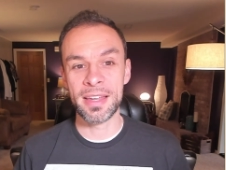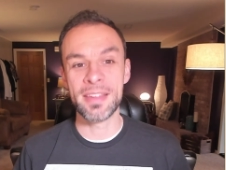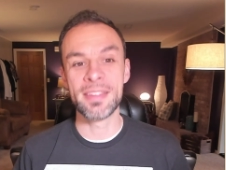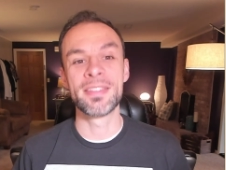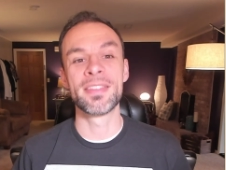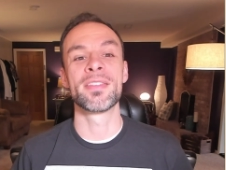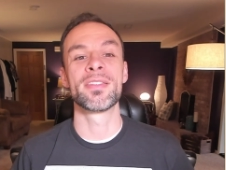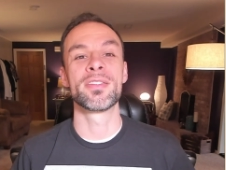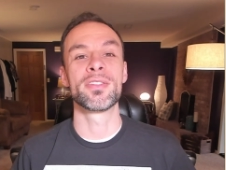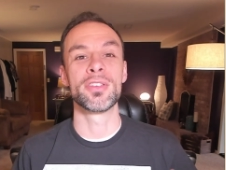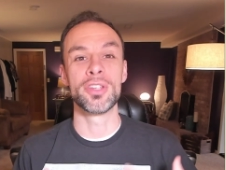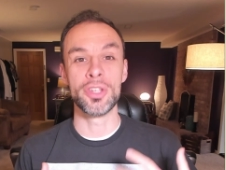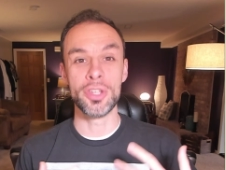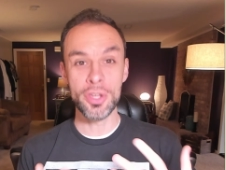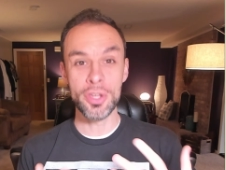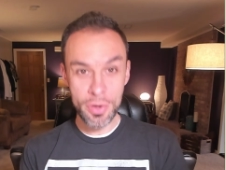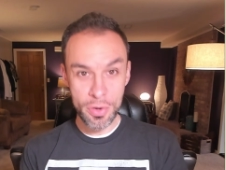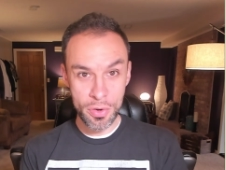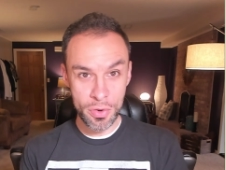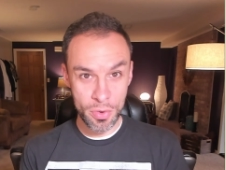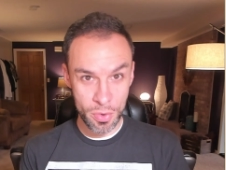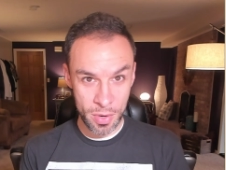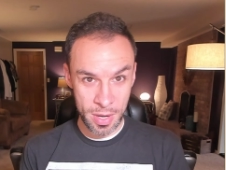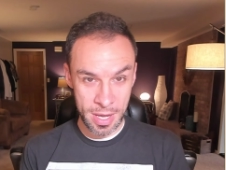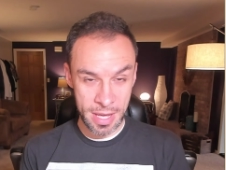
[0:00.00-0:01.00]
he says,
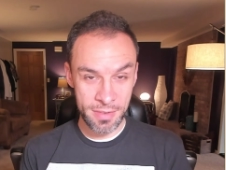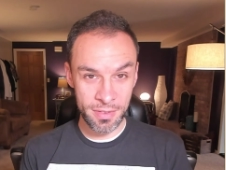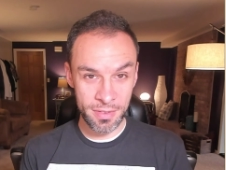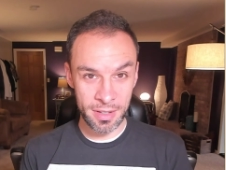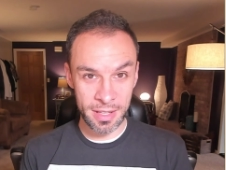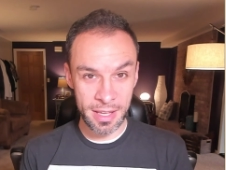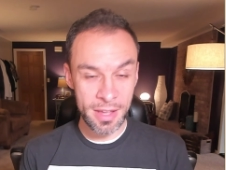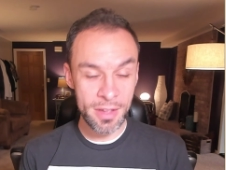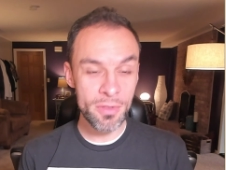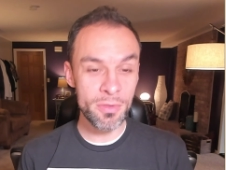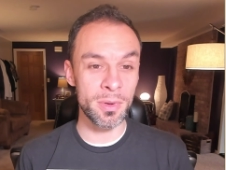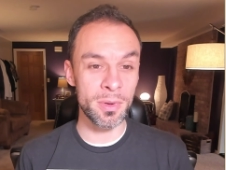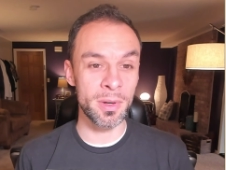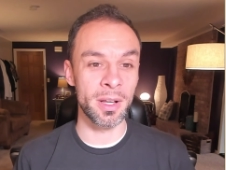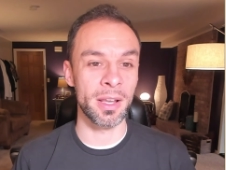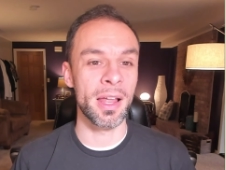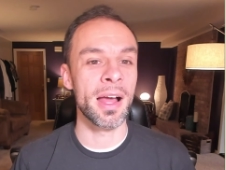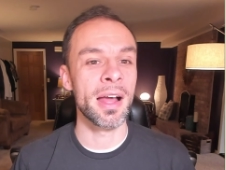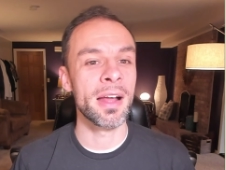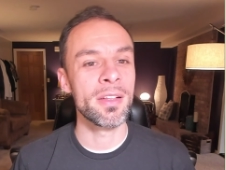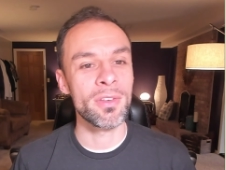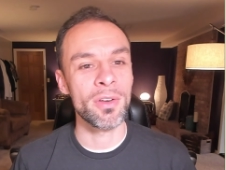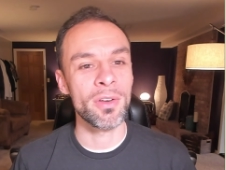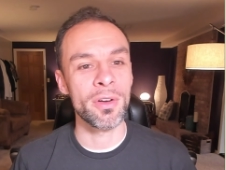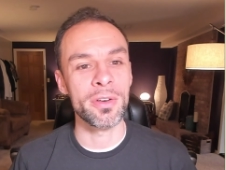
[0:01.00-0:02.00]
You, even
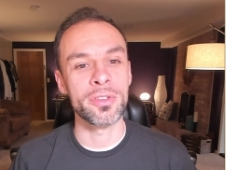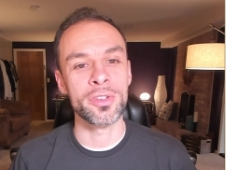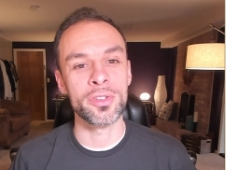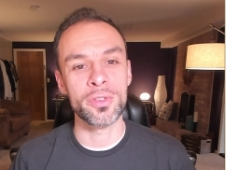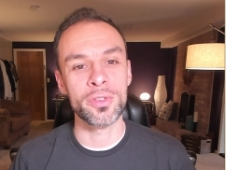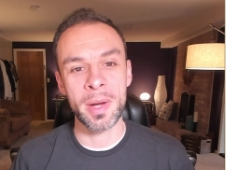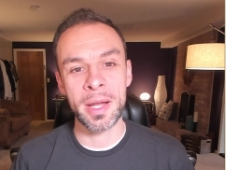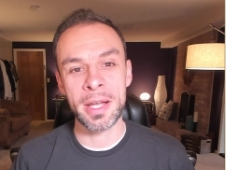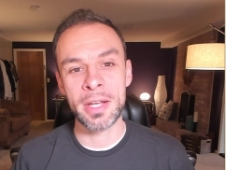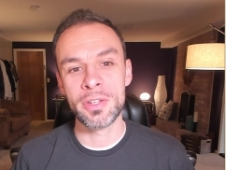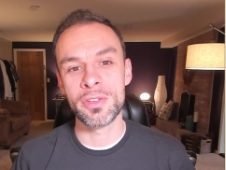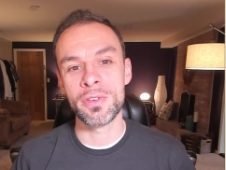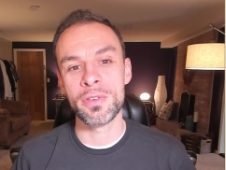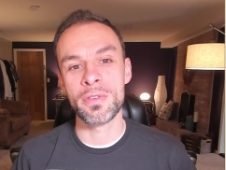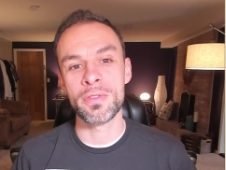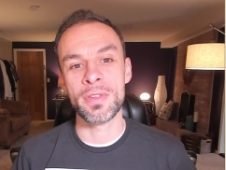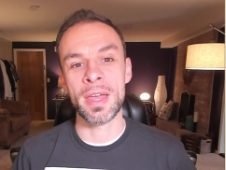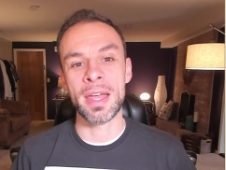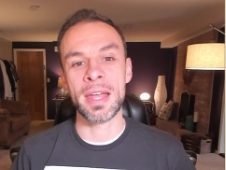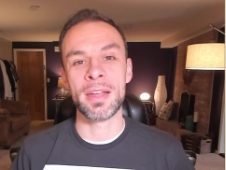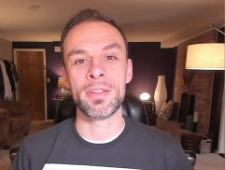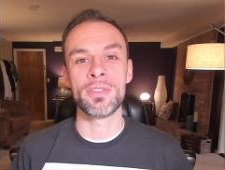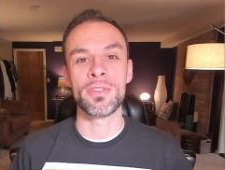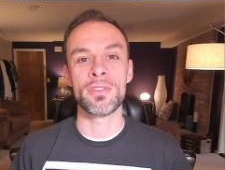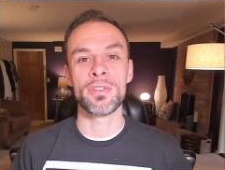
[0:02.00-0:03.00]
Israelites, are strangers
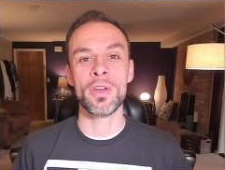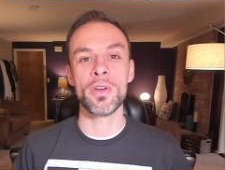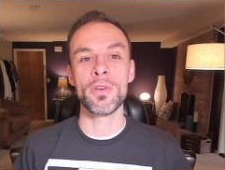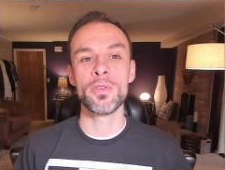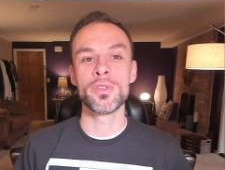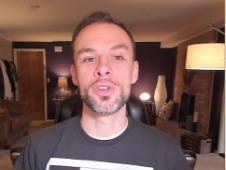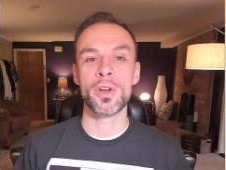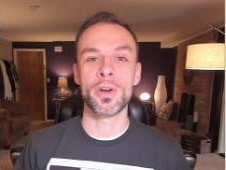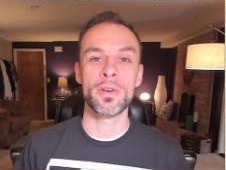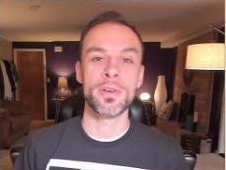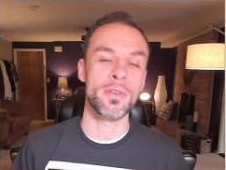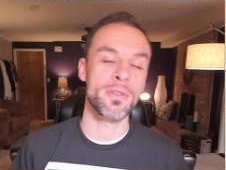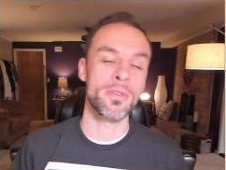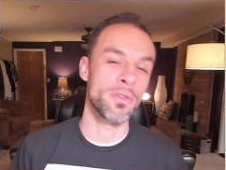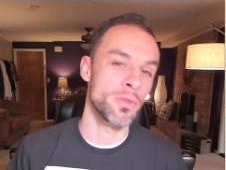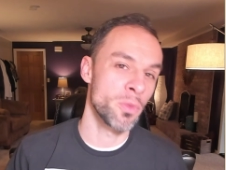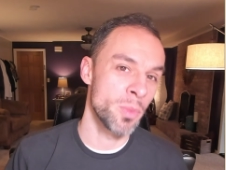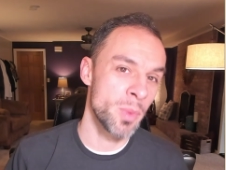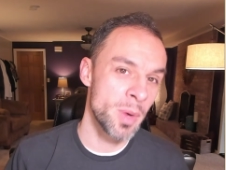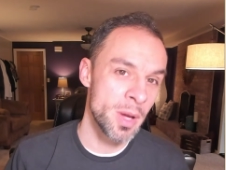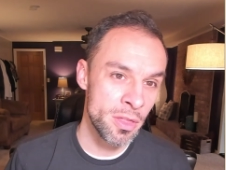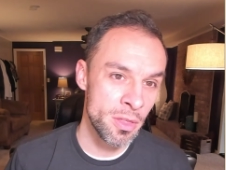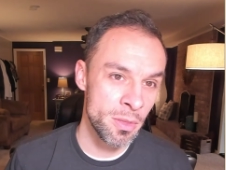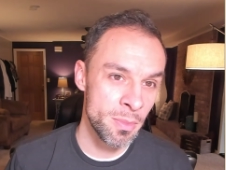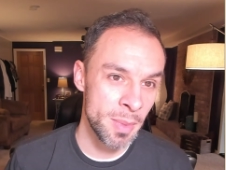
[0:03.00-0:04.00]
and sojourners
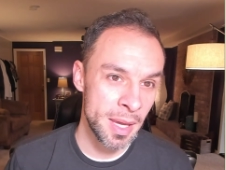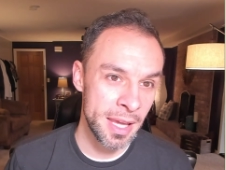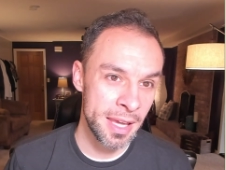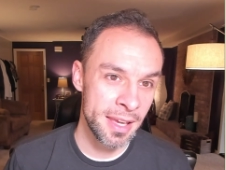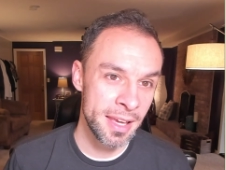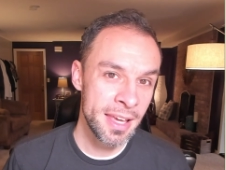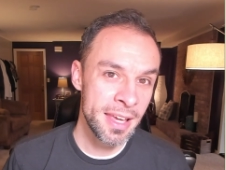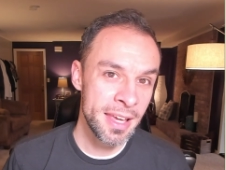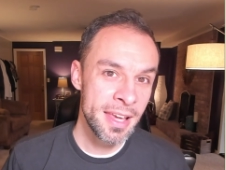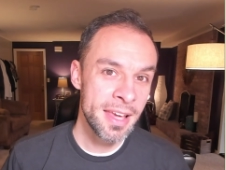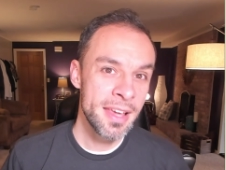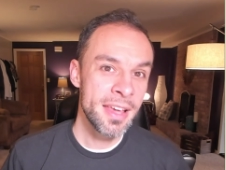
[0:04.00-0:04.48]
with me.